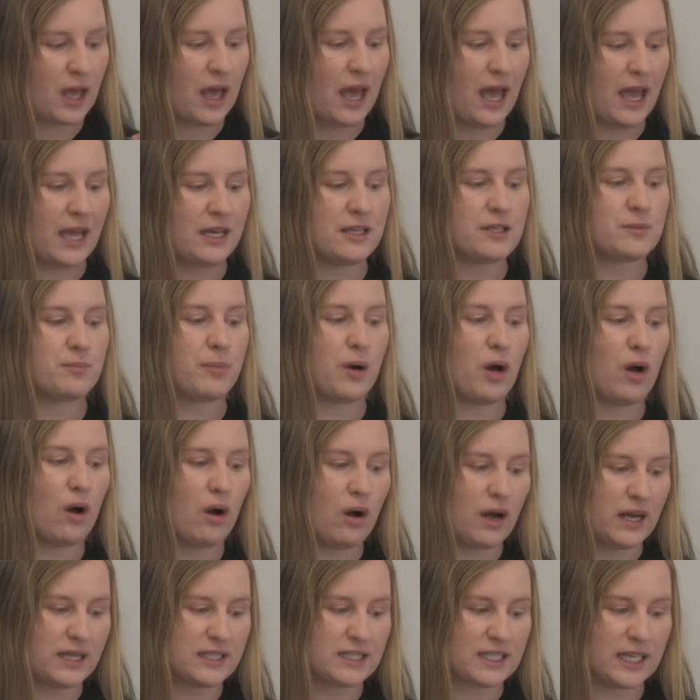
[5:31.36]
And
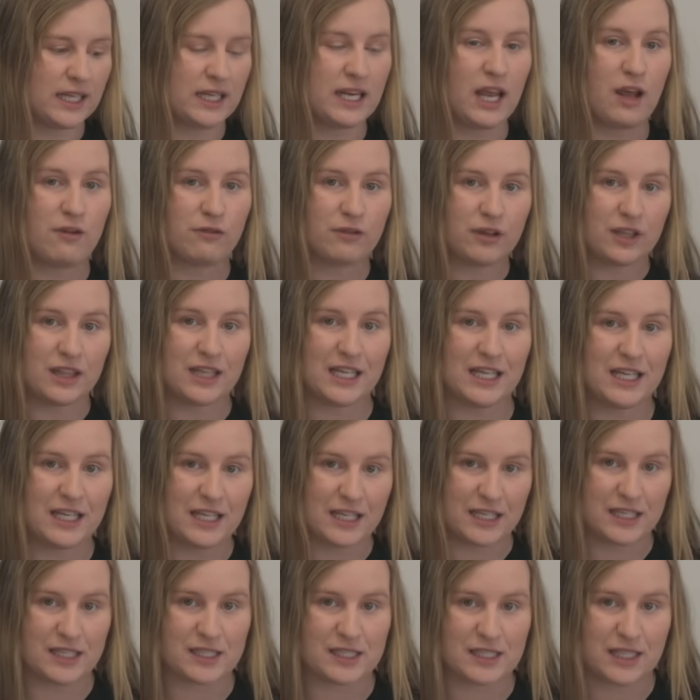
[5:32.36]
behind it, everything
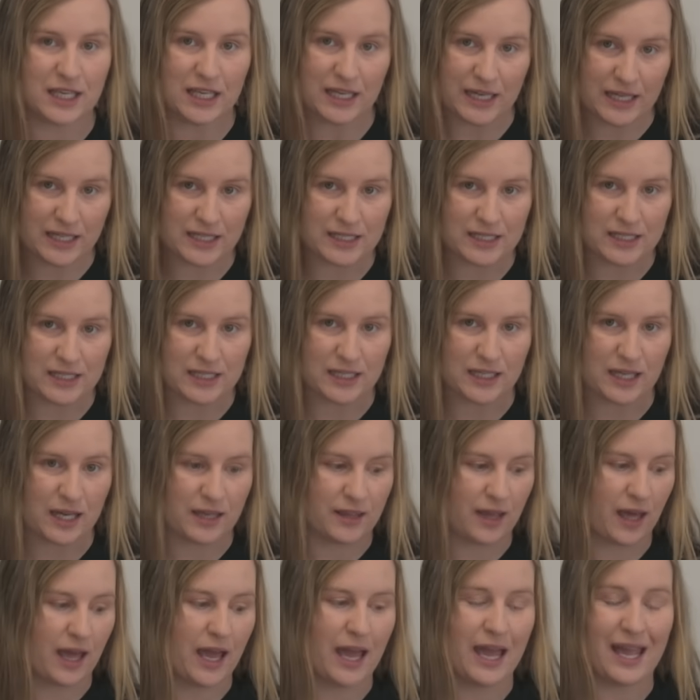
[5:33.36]
is connected
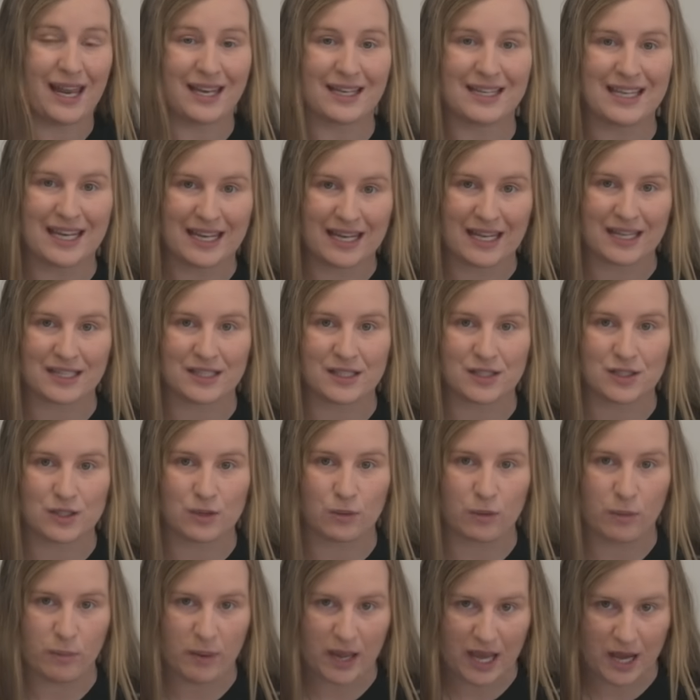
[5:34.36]
together and connected
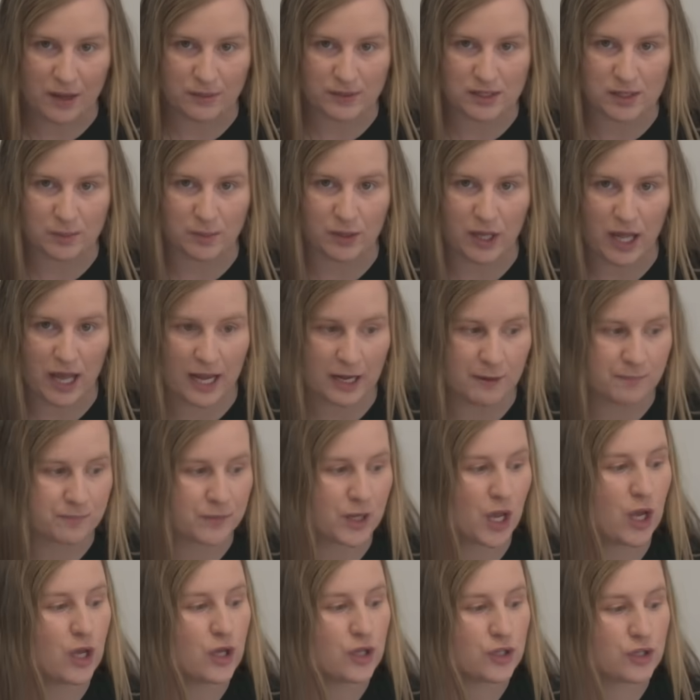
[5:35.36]
to a power supply.
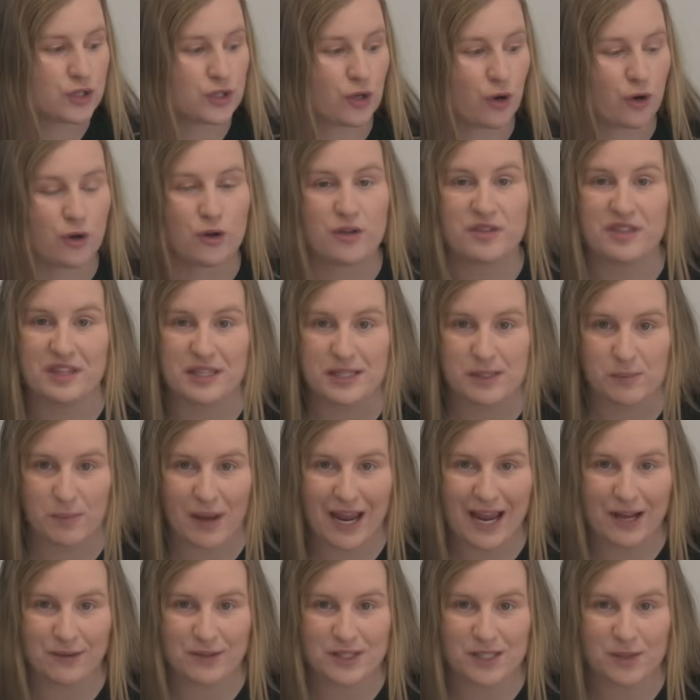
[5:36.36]
So this
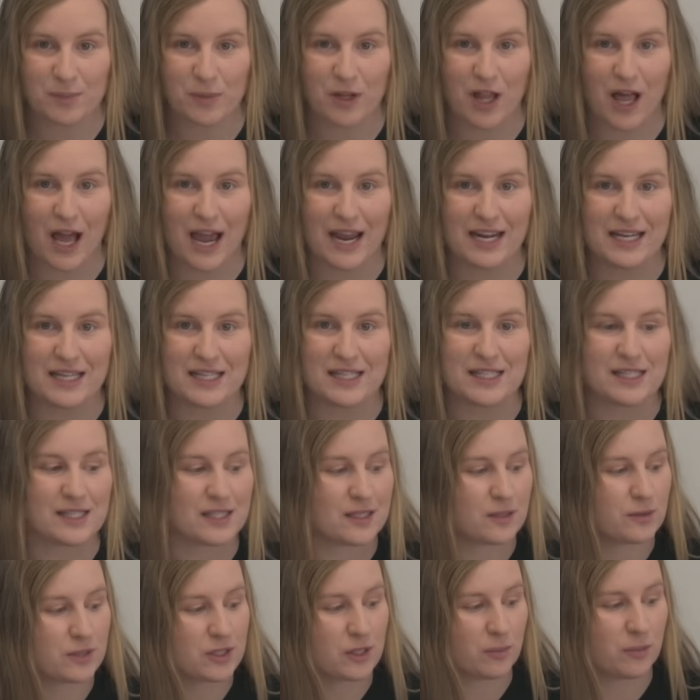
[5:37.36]
power supply is
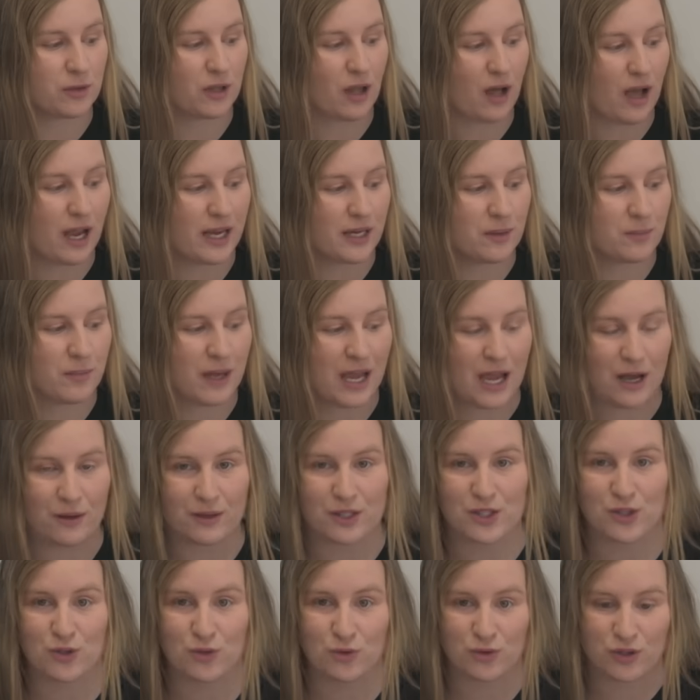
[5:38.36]
supplying
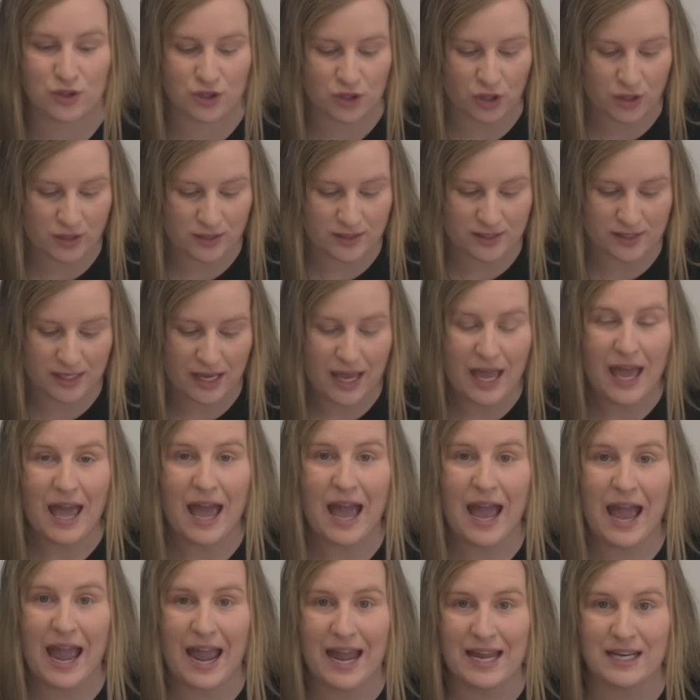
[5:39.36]
power to the DOTS
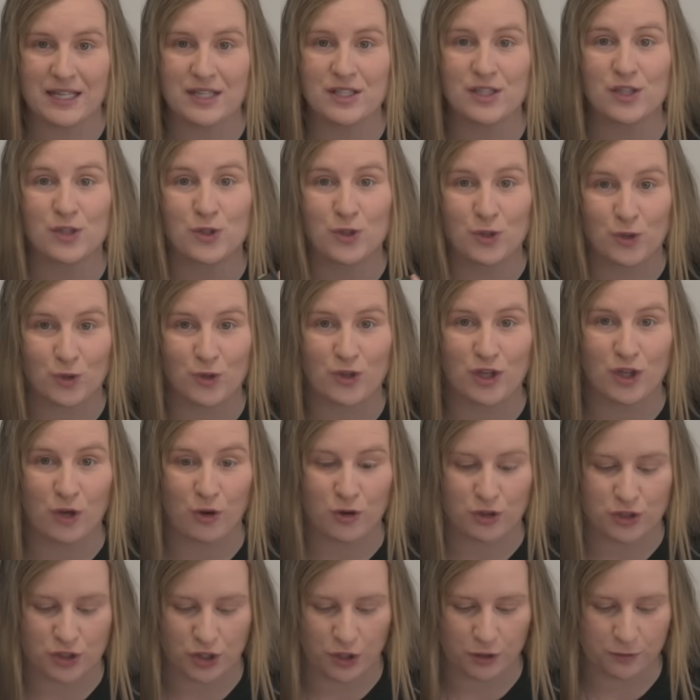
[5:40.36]
and to the
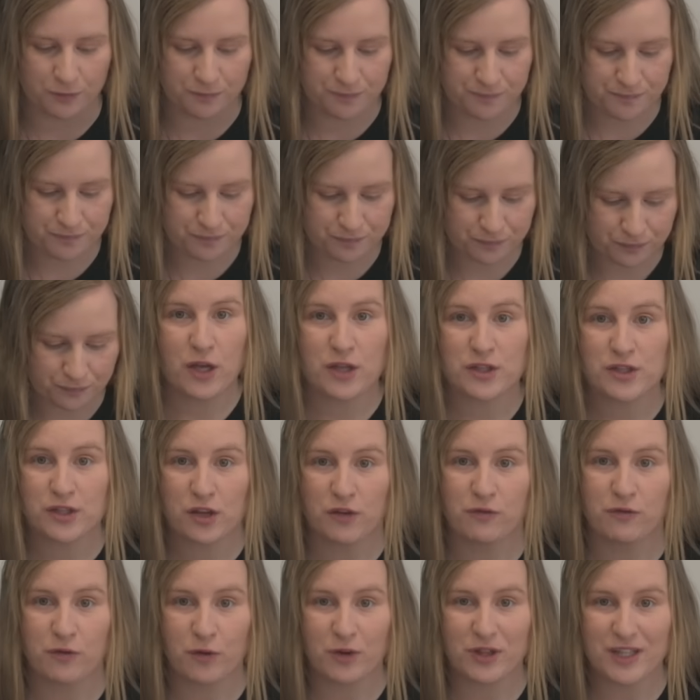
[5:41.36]
Octo.
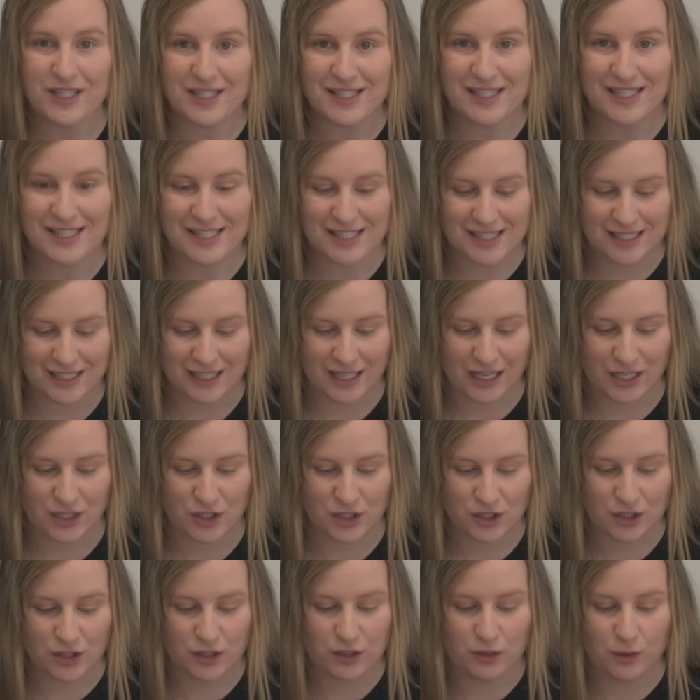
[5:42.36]
So for this
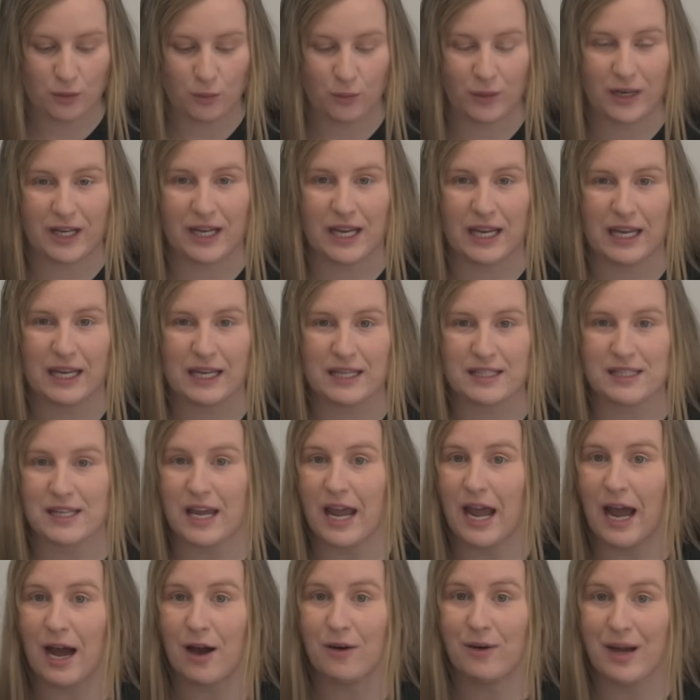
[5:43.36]
installation, we need
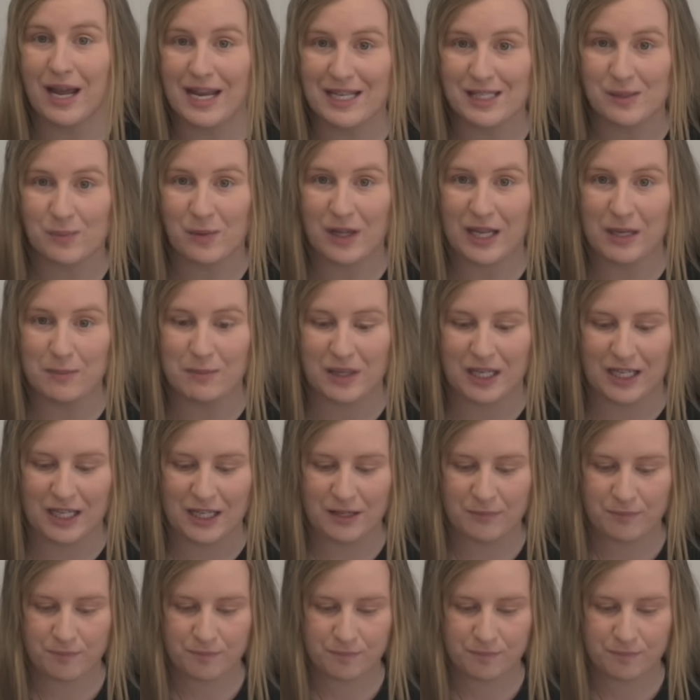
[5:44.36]
our S Play Mini,